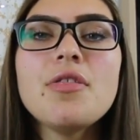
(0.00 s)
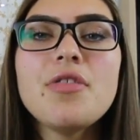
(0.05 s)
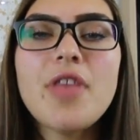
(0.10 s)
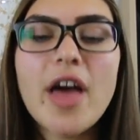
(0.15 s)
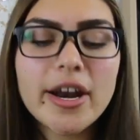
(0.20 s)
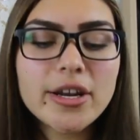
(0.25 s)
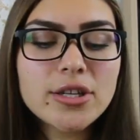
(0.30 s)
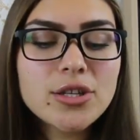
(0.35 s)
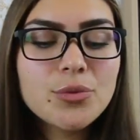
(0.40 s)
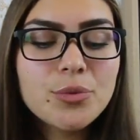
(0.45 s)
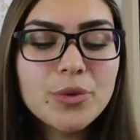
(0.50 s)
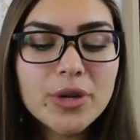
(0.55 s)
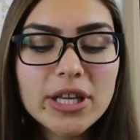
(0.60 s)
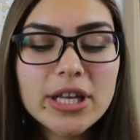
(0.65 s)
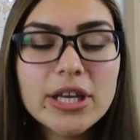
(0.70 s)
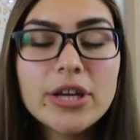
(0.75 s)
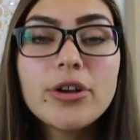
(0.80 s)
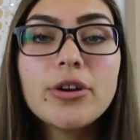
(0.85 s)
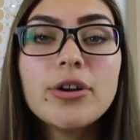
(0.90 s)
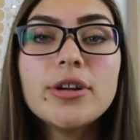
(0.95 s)
That is a
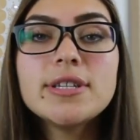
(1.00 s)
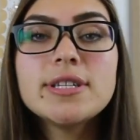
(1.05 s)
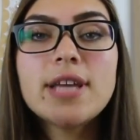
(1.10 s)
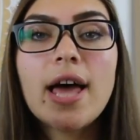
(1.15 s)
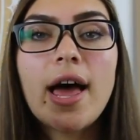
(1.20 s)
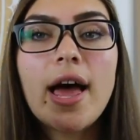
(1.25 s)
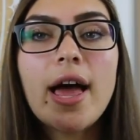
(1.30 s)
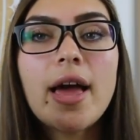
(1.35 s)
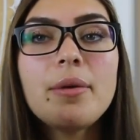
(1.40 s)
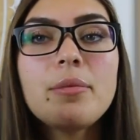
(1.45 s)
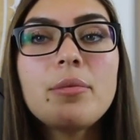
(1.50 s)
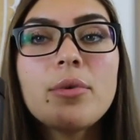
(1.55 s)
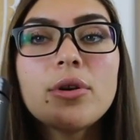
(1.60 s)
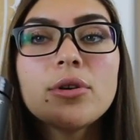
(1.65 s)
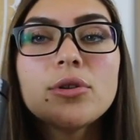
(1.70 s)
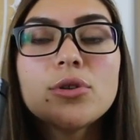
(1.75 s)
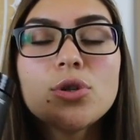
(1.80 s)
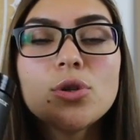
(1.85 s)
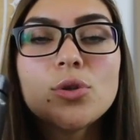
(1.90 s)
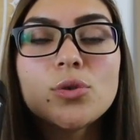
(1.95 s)
really good time
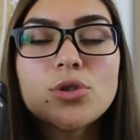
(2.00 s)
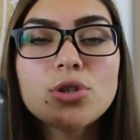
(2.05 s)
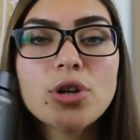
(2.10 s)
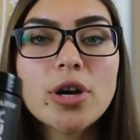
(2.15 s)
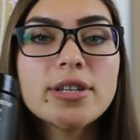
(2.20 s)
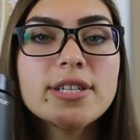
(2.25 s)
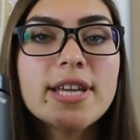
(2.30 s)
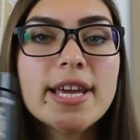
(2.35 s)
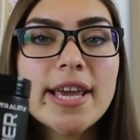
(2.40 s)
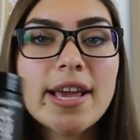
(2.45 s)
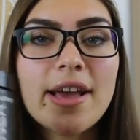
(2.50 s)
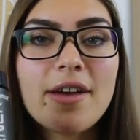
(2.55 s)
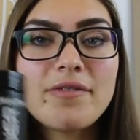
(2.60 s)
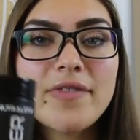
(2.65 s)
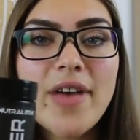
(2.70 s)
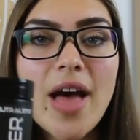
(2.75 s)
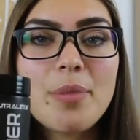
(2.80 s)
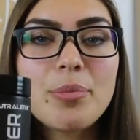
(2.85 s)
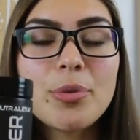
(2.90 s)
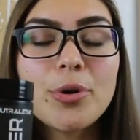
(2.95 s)
to start taking a
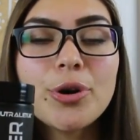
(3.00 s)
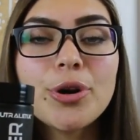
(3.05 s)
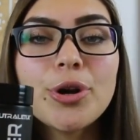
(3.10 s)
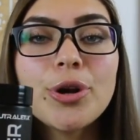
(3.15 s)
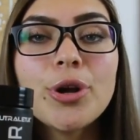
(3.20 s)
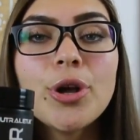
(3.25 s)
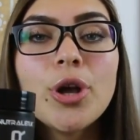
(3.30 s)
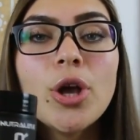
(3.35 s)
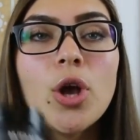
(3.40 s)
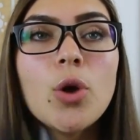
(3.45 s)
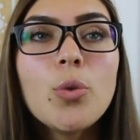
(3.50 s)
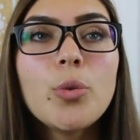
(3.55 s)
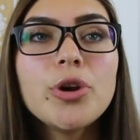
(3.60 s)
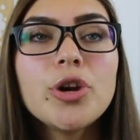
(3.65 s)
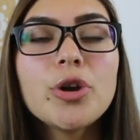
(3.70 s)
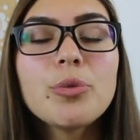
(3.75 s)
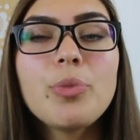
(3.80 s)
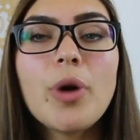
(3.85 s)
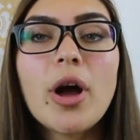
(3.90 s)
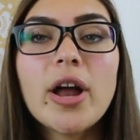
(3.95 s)
fat burner. When
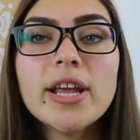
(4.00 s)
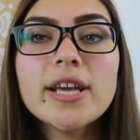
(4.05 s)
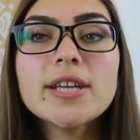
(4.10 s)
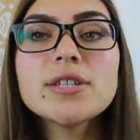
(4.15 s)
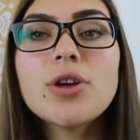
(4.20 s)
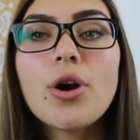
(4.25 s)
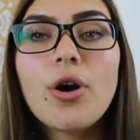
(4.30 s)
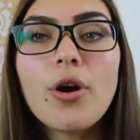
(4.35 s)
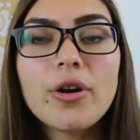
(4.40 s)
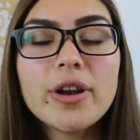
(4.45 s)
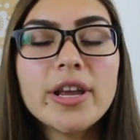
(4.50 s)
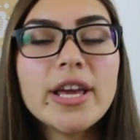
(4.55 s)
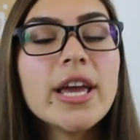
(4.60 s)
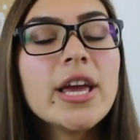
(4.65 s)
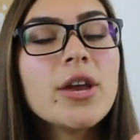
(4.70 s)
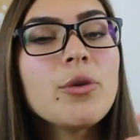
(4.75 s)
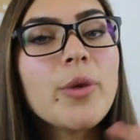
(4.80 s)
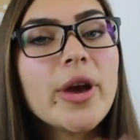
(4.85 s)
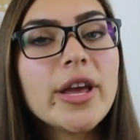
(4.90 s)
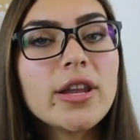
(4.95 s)
your body is already
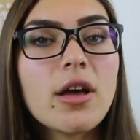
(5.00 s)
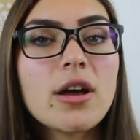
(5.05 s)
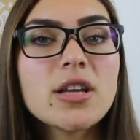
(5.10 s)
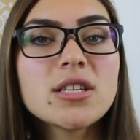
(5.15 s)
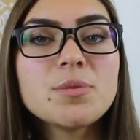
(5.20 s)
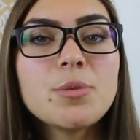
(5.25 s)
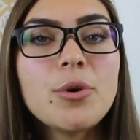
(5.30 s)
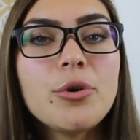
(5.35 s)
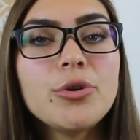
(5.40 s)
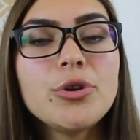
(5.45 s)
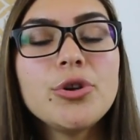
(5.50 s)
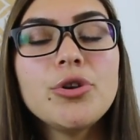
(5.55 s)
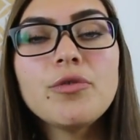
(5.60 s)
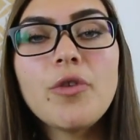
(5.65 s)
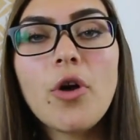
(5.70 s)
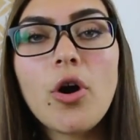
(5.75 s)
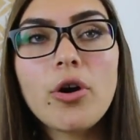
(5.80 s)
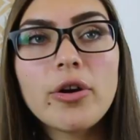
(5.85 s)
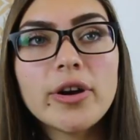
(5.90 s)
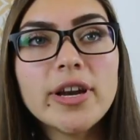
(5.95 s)
in weight loss mode,
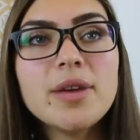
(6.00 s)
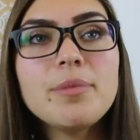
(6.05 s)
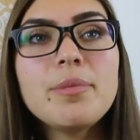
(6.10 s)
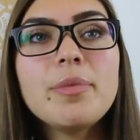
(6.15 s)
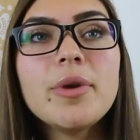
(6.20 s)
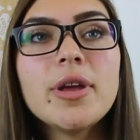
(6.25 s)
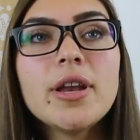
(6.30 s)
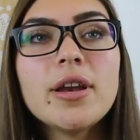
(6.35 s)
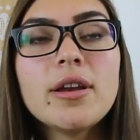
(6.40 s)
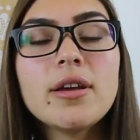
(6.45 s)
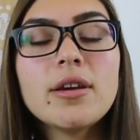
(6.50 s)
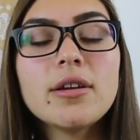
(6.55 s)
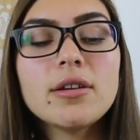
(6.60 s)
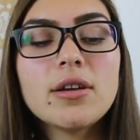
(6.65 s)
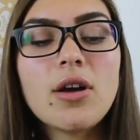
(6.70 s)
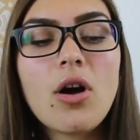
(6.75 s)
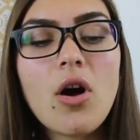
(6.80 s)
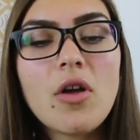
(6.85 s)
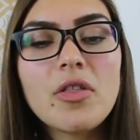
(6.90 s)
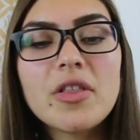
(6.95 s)
you've already been
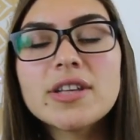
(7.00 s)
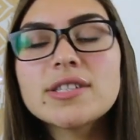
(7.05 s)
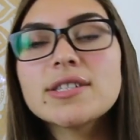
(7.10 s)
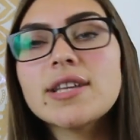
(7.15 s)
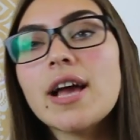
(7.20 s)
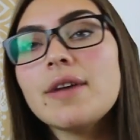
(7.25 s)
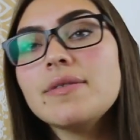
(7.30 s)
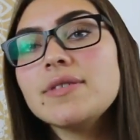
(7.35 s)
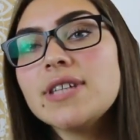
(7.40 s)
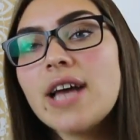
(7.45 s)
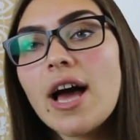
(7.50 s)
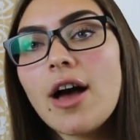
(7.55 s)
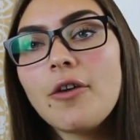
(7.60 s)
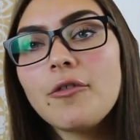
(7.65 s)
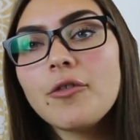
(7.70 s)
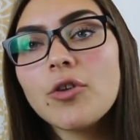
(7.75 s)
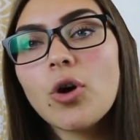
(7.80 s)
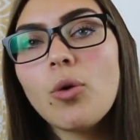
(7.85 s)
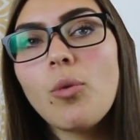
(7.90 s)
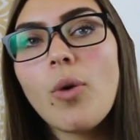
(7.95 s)
on this lifestyle
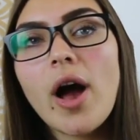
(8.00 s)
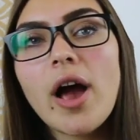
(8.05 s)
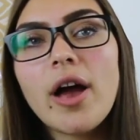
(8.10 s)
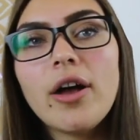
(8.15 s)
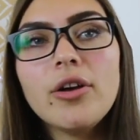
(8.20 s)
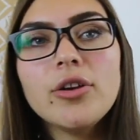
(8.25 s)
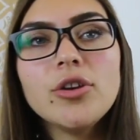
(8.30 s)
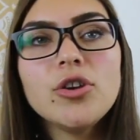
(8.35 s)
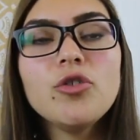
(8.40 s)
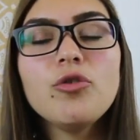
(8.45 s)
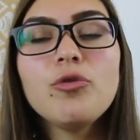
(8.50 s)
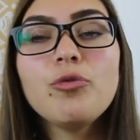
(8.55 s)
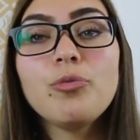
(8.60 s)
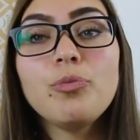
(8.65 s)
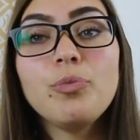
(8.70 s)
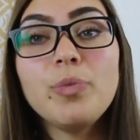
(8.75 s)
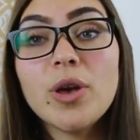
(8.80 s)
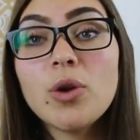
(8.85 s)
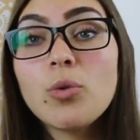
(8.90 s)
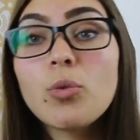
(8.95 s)
for a while,
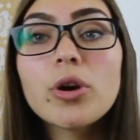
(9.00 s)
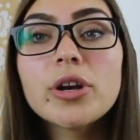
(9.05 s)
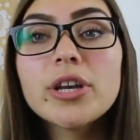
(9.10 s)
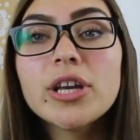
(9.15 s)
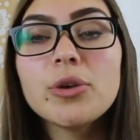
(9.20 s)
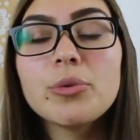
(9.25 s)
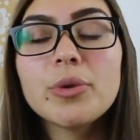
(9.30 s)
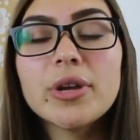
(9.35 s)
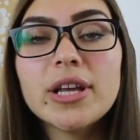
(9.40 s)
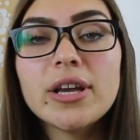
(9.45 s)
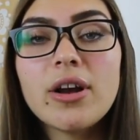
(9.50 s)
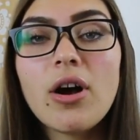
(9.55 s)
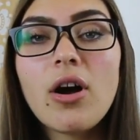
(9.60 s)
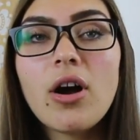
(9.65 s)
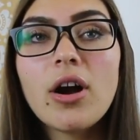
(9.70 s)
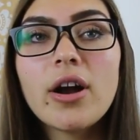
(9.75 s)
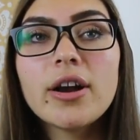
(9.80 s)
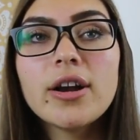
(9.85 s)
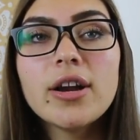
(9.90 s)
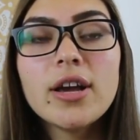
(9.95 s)
you've been working really
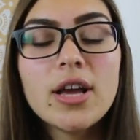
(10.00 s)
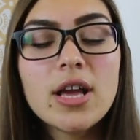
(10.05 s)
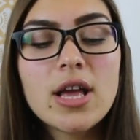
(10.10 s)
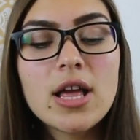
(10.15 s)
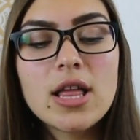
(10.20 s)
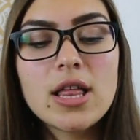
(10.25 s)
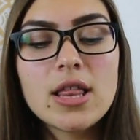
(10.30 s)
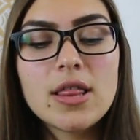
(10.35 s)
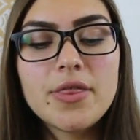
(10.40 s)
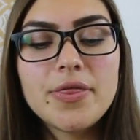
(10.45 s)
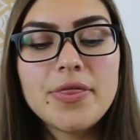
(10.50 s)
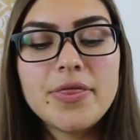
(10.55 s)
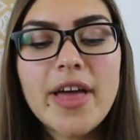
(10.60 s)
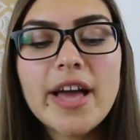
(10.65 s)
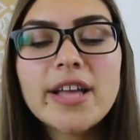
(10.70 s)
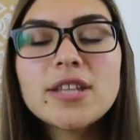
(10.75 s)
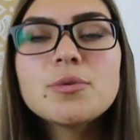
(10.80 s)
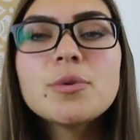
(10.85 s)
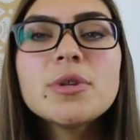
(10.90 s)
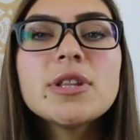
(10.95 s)
hard,
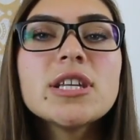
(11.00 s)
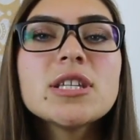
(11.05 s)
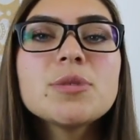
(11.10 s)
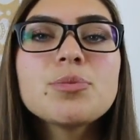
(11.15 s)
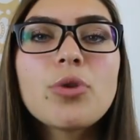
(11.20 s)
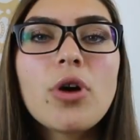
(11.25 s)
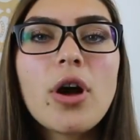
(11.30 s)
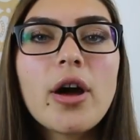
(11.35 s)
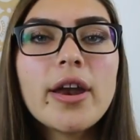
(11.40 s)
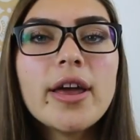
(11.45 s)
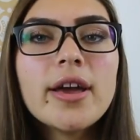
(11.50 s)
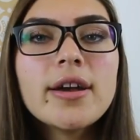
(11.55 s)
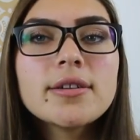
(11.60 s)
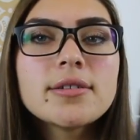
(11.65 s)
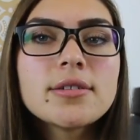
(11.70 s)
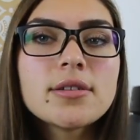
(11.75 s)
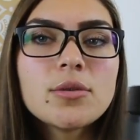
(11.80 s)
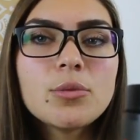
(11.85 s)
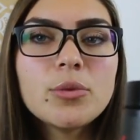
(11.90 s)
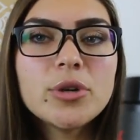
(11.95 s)
that's when this
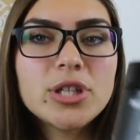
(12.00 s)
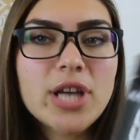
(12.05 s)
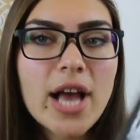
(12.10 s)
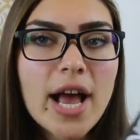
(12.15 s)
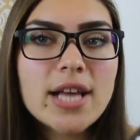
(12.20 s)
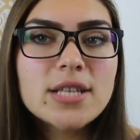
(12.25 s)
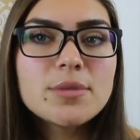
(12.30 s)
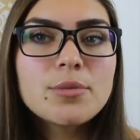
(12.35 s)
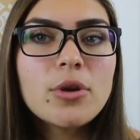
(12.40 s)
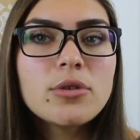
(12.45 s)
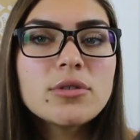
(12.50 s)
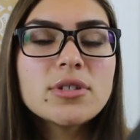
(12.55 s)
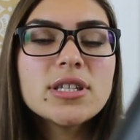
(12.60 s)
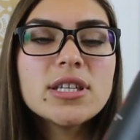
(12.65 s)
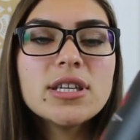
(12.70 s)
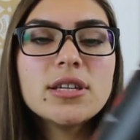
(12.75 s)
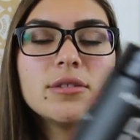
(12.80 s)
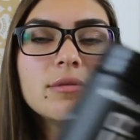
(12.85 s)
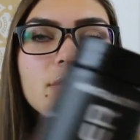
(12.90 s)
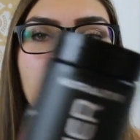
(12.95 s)
product, which has
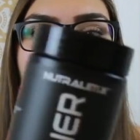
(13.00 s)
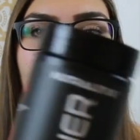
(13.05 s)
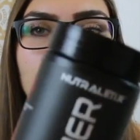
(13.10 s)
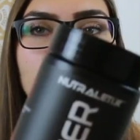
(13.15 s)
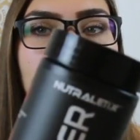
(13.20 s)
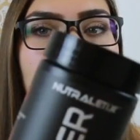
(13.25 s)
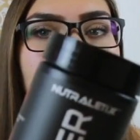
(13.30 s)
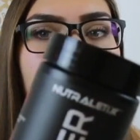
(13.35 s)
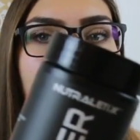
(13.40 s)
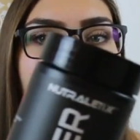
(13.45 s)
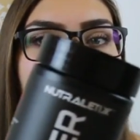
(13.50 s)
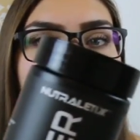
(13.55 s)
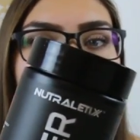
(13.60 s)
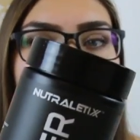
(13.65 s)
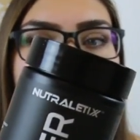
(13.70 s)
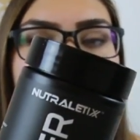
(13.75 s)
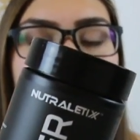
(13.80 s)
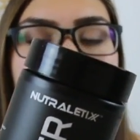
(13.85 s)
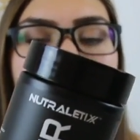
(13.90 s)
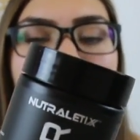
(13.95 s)
mostly natural
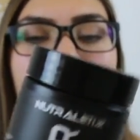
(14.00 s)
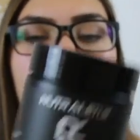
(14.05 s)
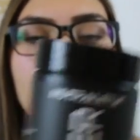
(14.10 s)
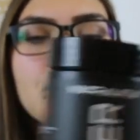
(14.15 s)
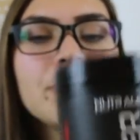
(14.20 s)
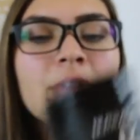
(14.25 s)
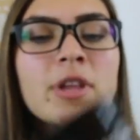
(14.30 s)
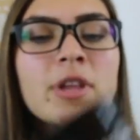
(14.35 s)
ingredients in it,